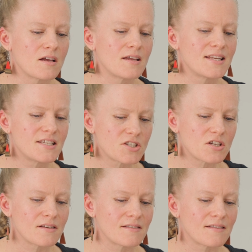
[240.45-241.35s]
In
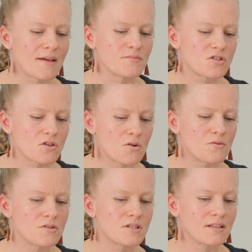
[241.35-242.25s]
addition, I'm so
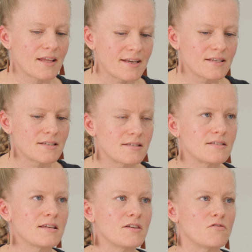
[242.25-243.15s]
delighted to
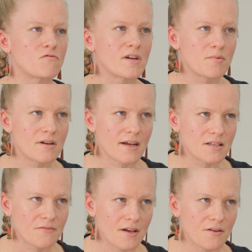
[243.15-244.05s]
see
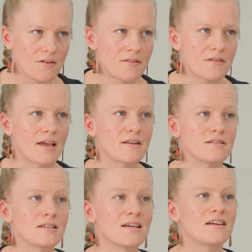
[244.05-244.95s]
reproductive health
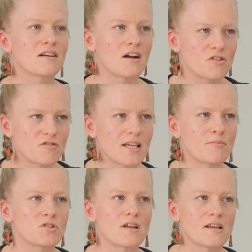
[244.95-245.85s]
and
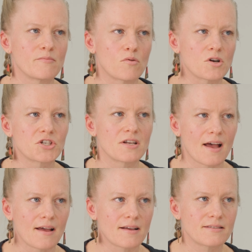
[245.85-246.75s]
contraception and abortion
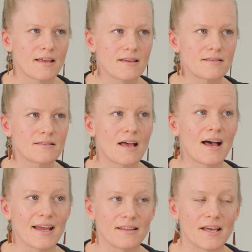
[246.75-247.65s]
access
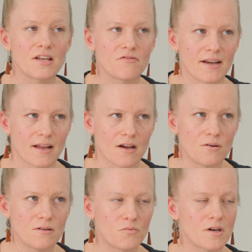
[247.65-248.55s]
highlighted right
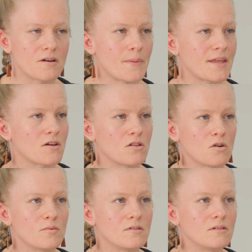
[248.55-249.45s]
now, where in the
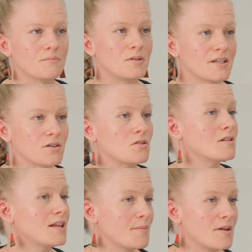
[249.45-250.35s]
global political
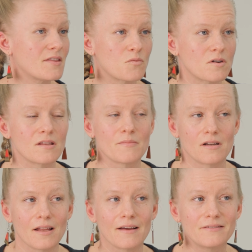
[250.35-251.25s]
climate that we're in the
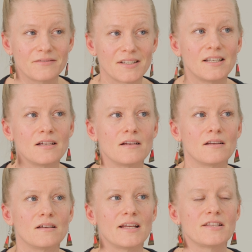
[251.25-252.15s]
middle of,
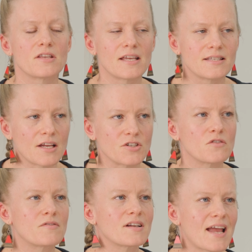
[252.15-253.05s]
it's essential
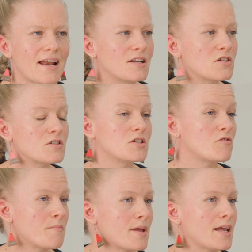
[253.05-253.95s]
for Canada to
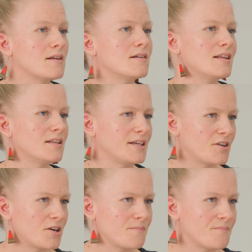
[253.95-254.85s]
remain a leader.